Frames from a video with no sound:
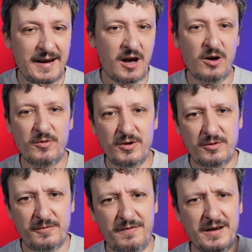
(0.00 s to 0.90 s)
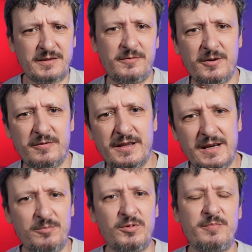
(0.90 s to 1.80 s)
And now I'm going to fast forward a
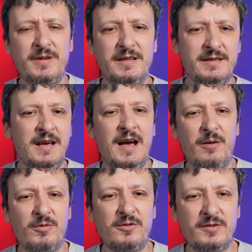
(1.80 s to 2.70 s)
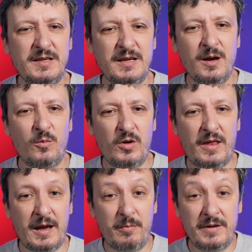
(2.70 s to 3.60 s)
couple of minutes. I want to see what
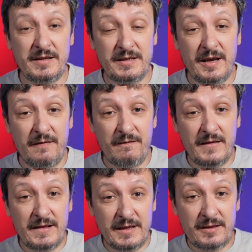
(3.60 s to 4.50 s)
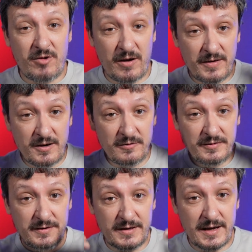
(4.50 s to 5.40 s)
happens when the traffic goes
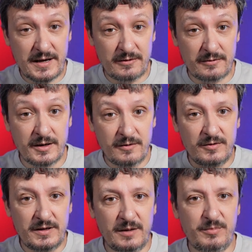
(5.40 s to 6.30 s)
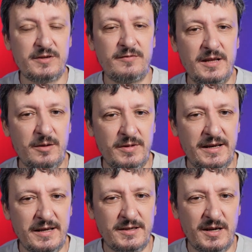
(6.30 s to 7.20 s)
down. What happens with the
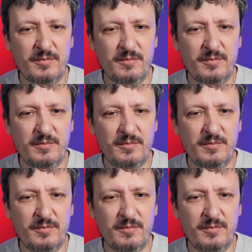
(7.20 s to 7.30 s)
application?